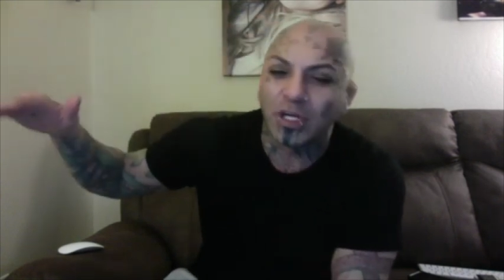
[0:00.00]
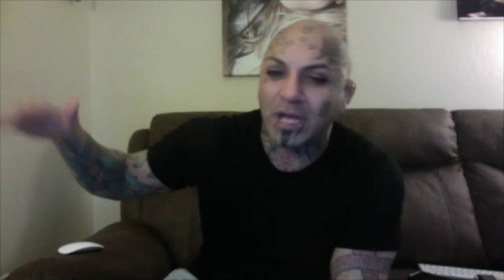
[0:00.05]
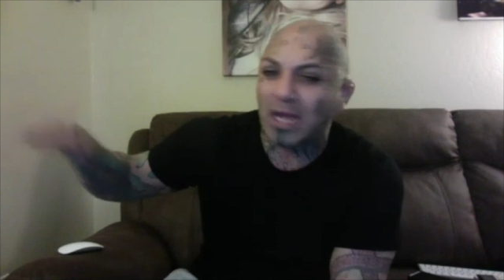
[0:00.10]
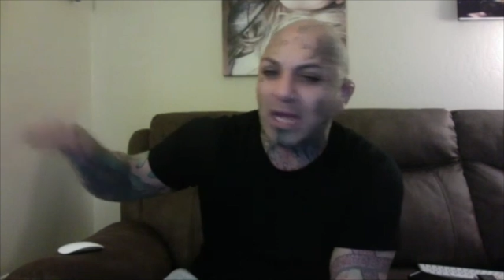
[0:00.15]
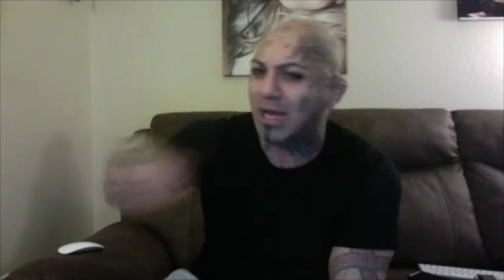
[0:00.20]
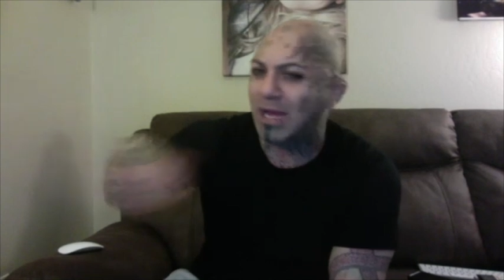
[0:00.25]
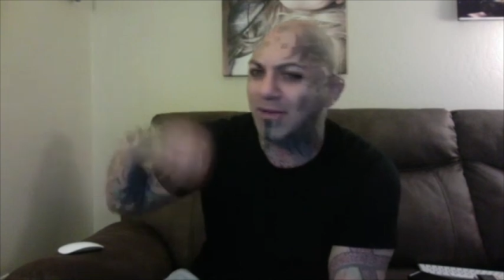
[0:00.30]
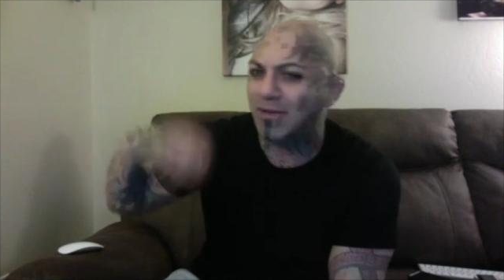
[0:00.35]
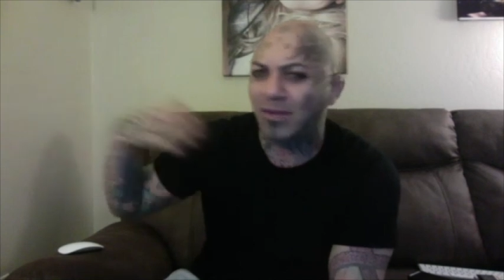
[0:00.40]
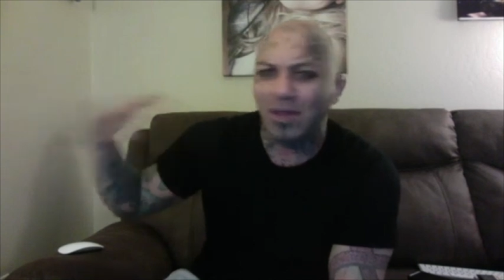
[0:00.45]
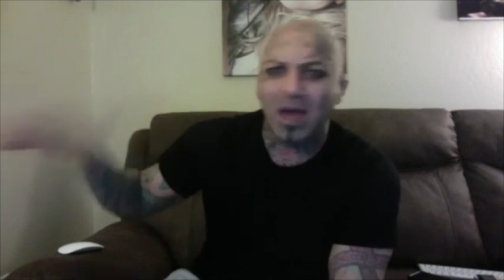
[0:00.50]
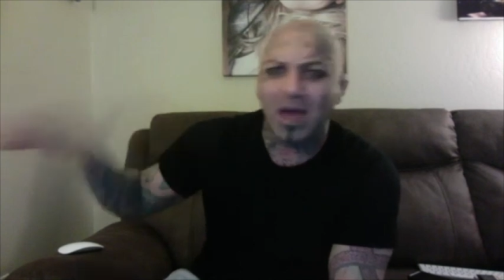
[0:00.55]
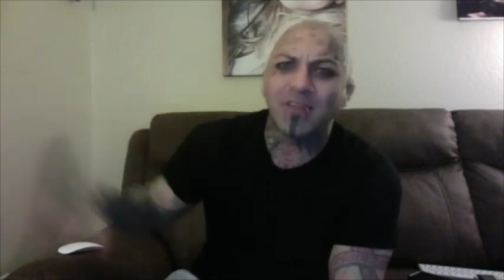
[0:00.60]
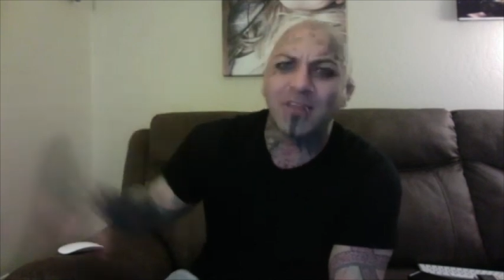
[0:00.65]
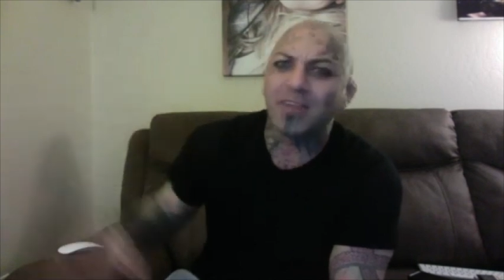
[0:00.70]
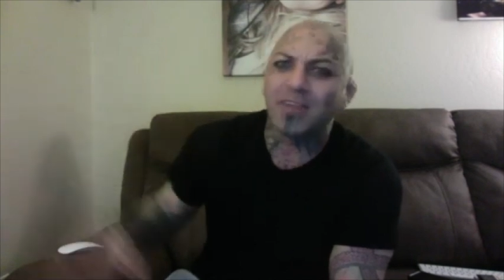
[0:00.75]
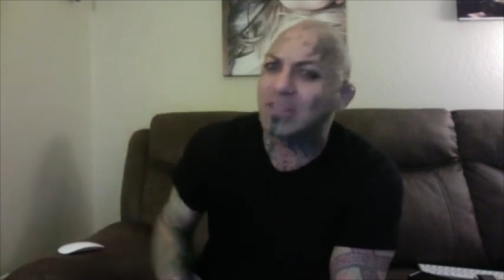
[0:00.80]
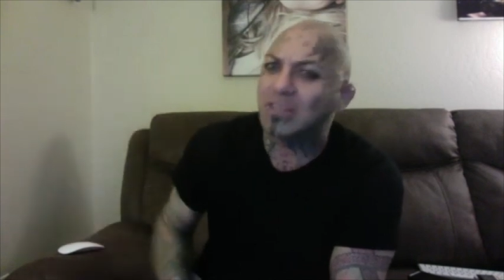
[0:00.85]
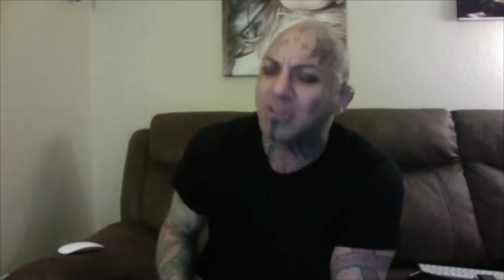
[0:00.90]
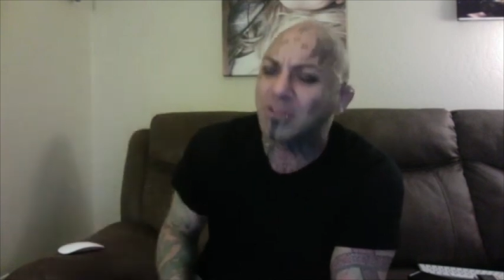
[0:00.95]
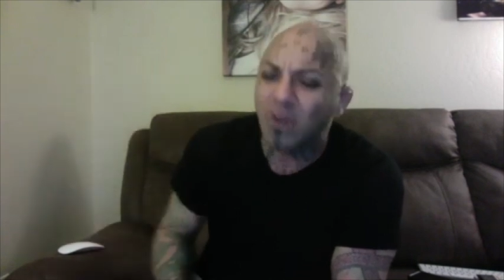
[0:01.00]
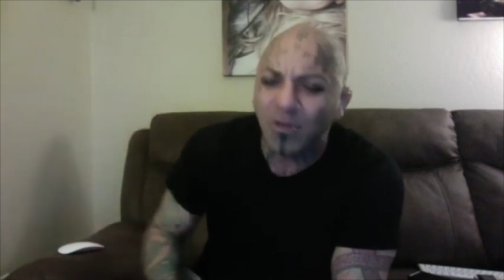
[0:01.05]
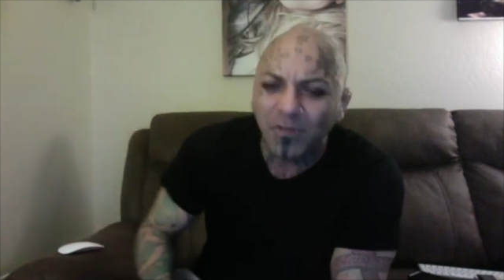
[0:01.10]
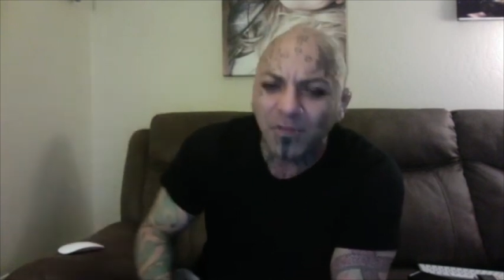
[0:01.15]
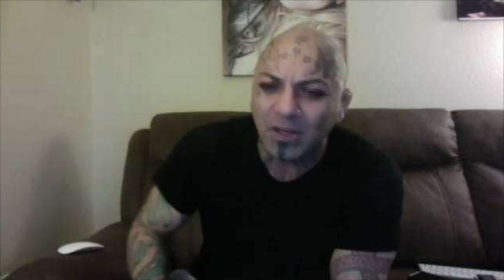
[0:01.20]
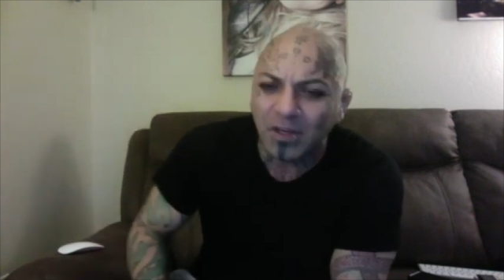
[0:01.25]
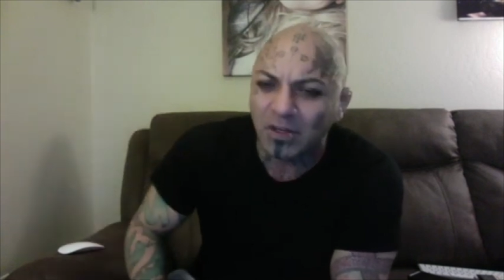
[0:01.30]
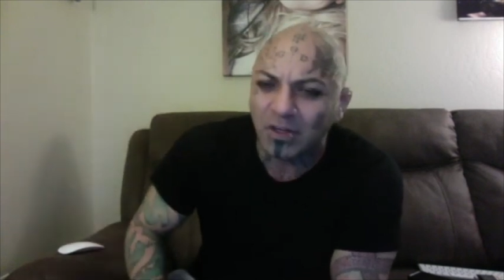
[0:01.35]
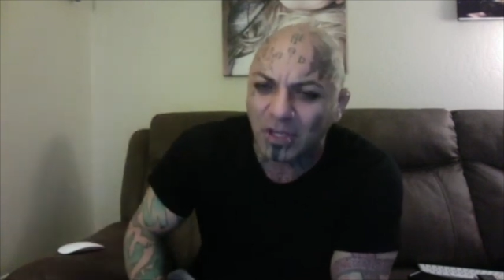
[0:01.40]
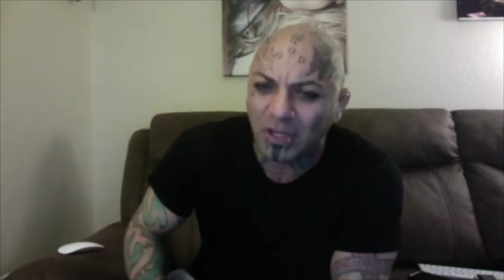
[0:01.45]
I have a lot of things that don't
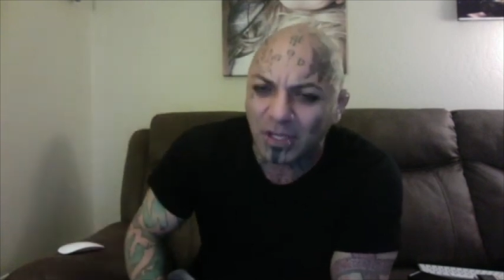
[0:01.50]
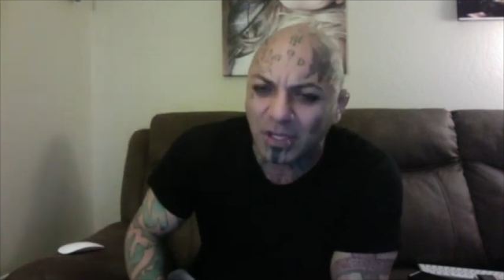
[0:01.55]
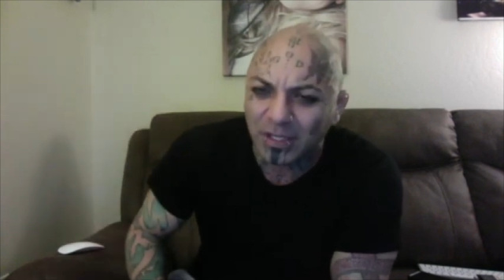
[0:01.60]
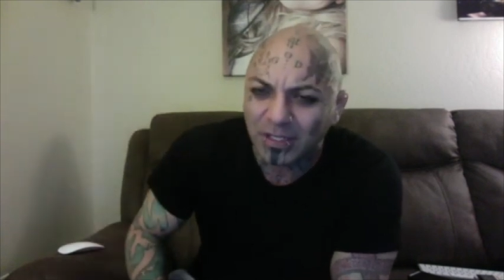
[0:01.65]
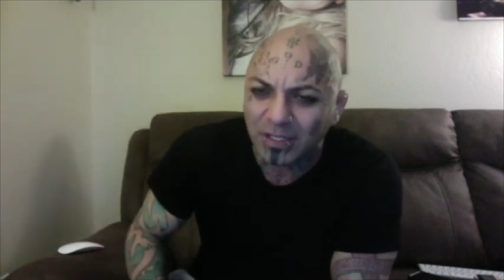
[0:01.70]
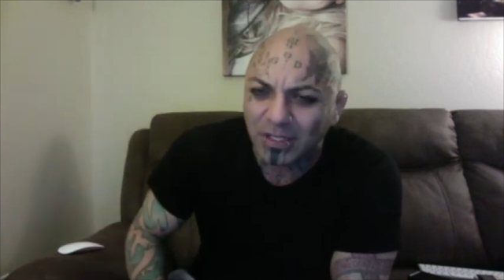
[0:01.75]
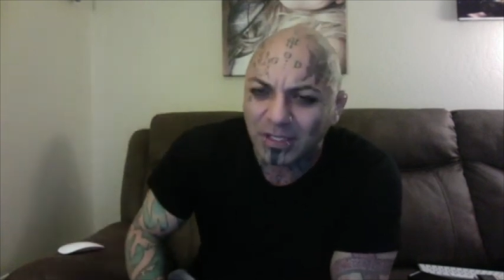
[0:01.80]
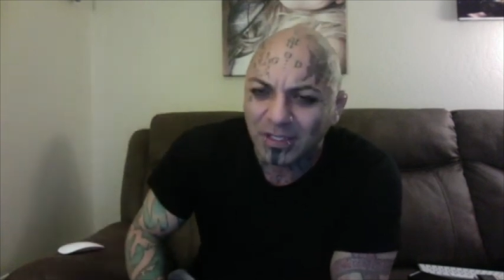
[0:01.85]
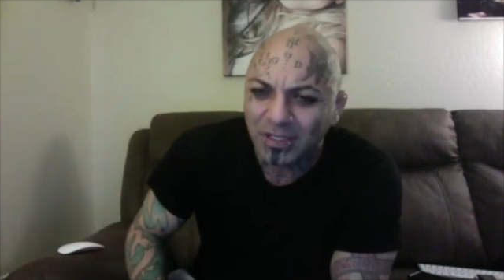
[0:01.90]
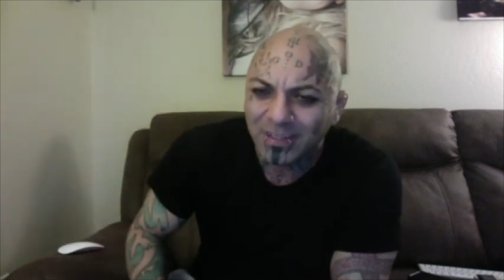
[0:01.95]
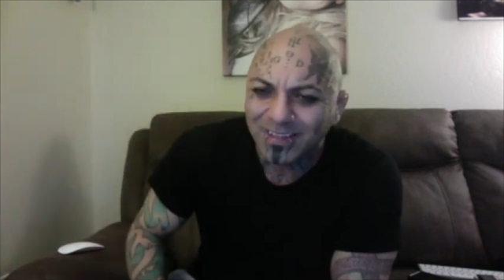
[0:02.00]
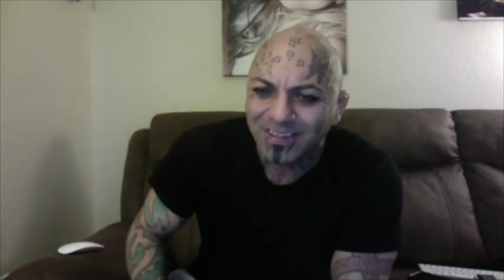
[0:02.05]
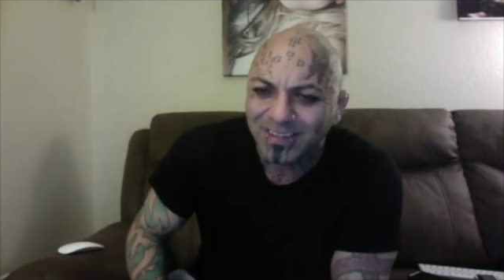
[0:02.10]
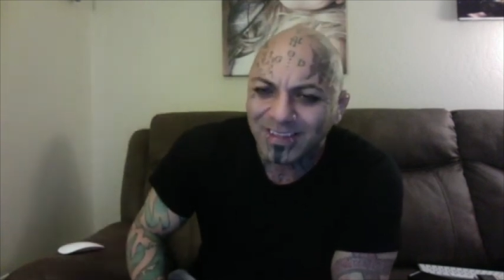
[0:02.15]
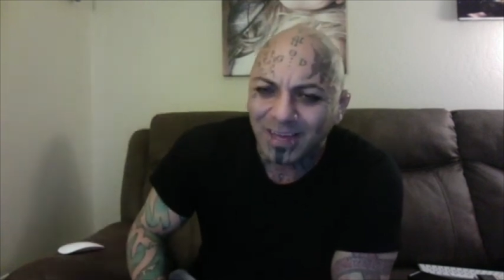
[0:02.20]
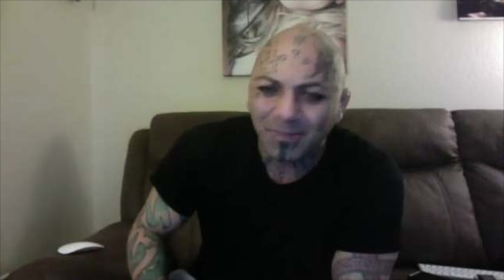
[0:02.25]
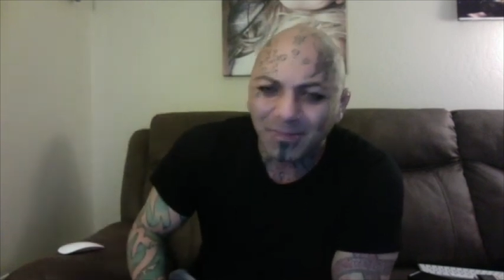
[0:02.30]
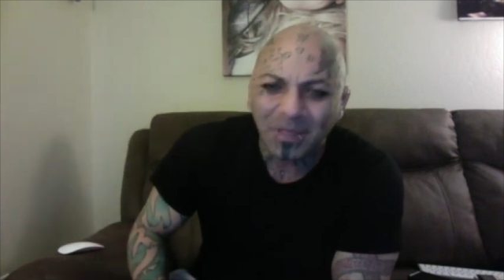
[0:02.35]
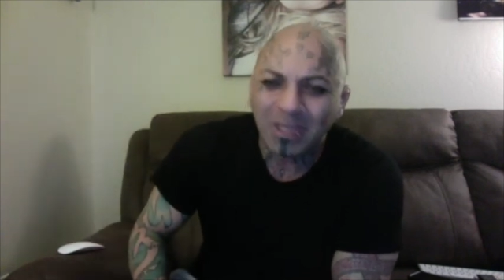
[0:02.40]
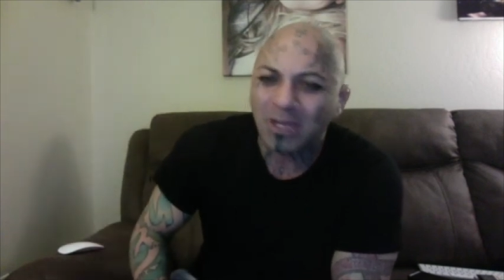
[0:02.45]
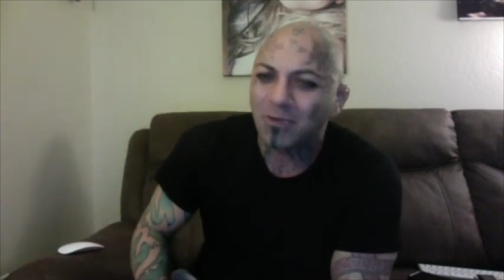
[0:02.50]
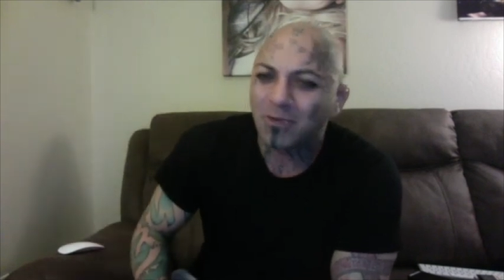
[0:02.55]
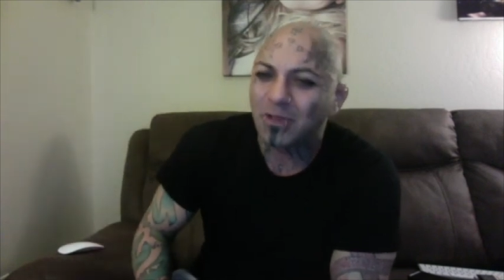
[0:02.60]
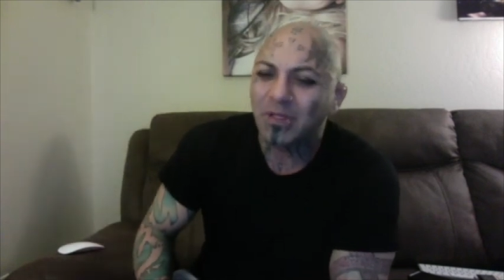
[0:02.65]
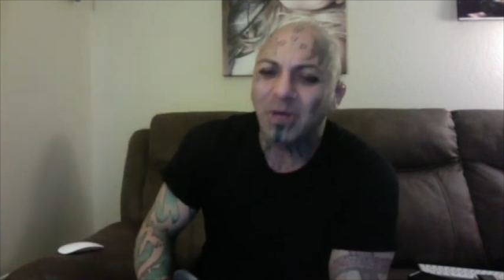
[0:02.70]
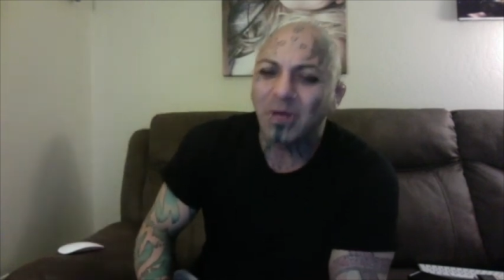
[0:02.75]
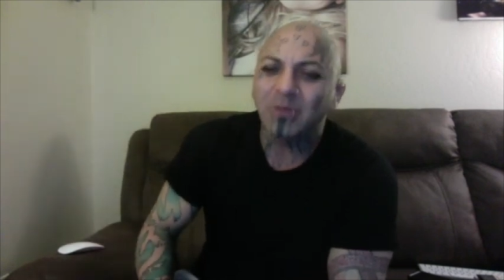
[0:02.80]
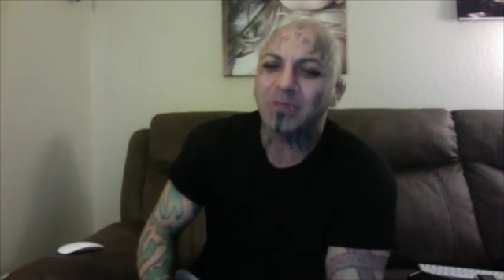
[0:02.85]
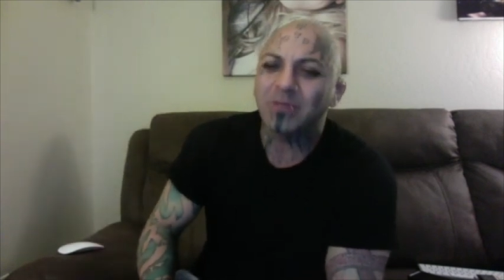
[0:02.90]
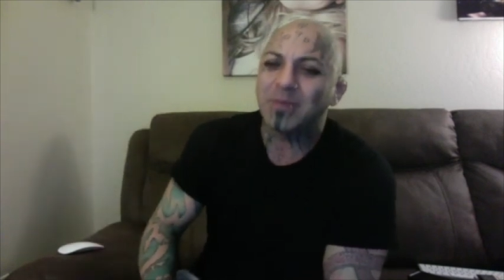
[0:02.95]
feel good. I'm not going to wear
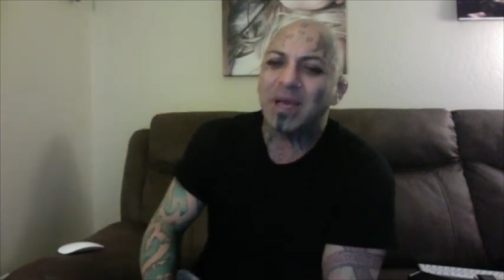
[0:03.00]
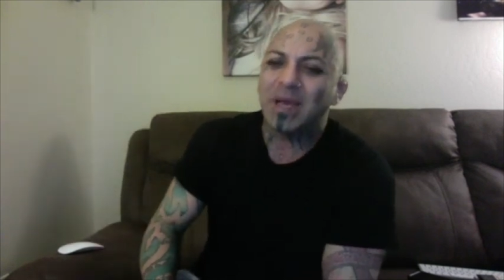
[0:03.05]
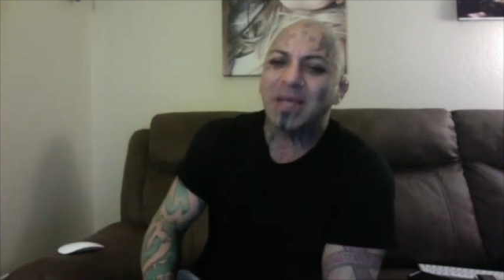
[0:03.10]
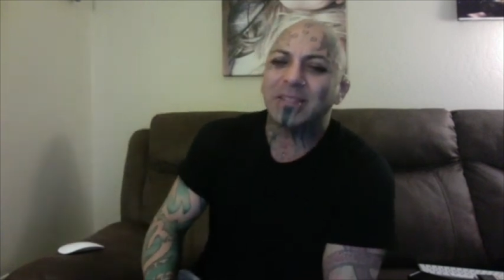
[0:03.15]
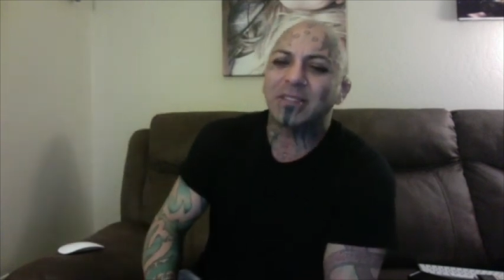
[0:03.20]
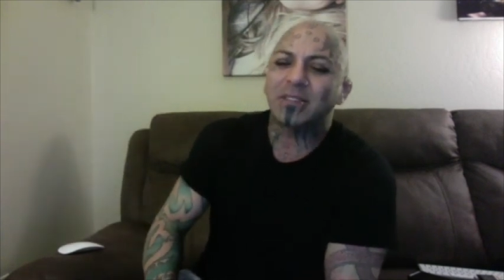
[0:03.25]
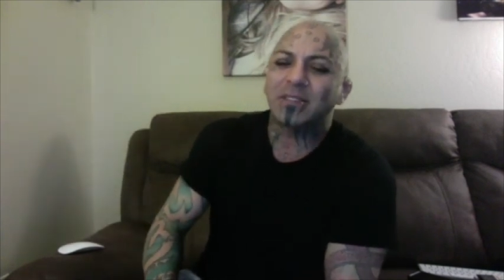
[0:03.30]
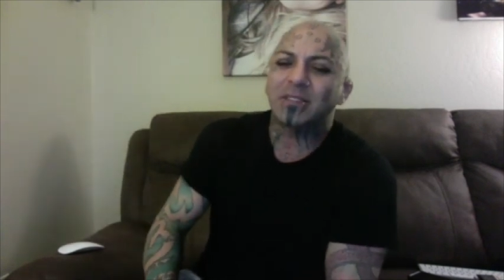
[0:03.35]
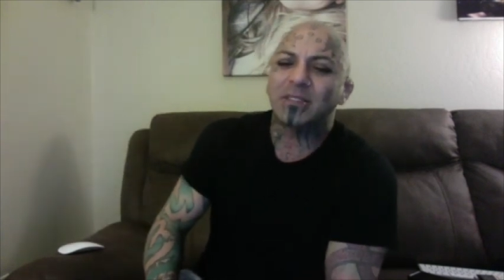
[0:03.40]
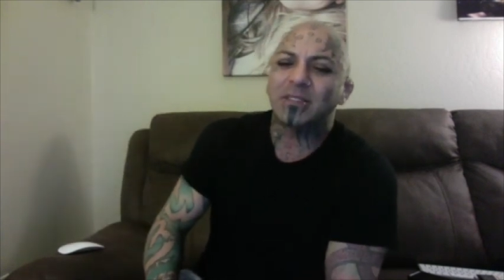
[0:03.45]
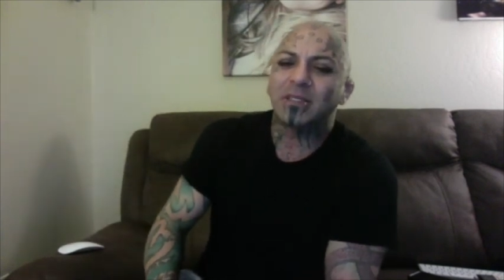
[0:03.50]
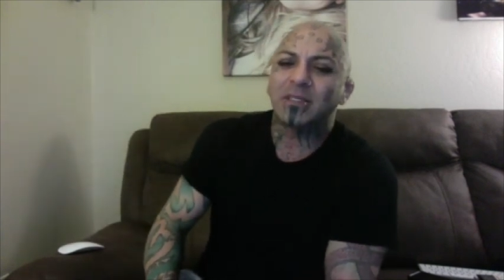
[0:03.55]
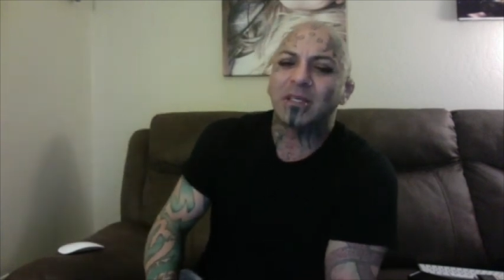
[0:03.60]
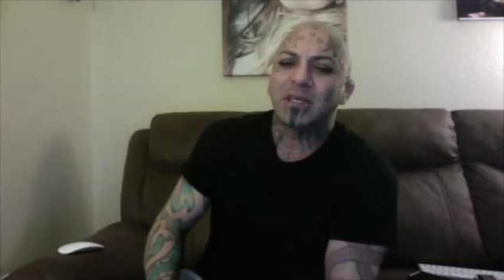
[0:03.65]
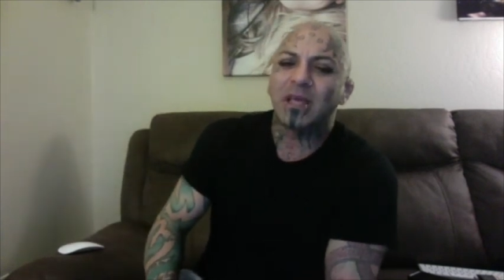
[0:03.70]
those masks.